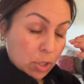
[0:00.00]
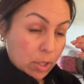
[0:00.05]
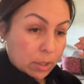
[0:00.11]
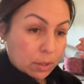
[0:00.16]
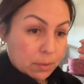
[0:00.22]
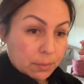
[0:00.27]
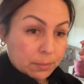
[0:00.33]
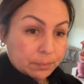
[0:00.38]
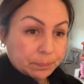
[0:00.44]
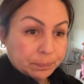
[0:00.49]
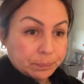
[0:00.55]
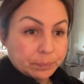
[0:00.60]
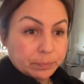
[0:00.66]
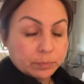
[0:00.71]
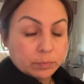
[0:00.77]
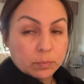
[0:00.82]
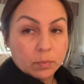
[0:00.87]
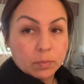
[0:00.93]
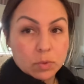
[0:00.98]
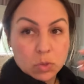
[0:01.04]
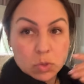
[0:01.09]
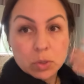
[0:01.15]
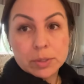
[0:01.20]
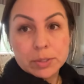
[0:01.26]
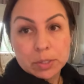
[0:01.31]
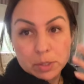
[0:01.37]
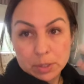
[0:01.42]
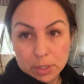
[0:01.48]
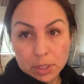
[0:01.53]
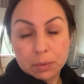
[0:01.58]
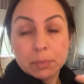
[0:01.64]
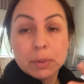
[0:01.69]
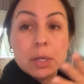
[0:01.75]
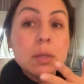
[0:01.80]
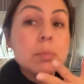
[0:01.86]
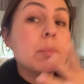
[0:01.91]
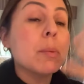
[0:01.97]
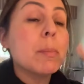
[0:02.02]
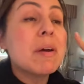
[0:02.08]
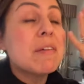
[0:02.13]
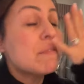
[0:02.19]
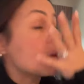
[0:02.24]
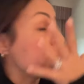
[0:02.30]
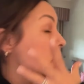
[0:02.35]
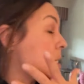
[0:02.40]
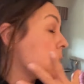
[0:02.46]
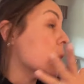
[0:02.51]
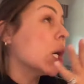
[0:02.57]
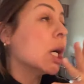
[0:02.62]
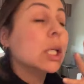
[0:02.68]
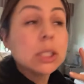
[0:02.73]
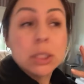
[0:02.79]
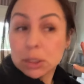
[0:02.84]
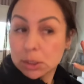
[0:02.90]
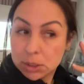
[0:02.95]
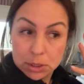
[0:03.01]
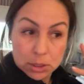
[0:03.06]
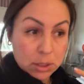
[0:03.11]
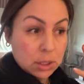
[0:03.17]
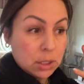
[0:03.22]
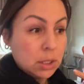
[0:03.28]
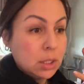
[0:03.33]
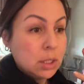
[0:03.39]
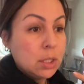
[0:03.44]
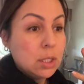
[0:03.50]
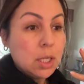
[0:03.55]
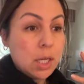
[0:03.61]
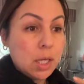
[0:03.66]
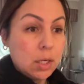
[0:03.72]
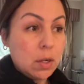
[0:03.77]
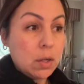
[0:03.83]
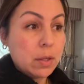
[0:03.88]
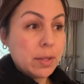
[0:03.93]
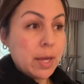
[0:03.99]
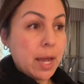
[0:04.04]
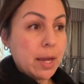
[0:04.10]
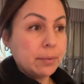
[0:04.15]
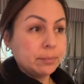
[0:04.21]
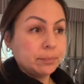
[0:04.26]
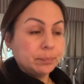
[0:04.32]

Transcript: check. So I'll start getting ready and put my face on and all that.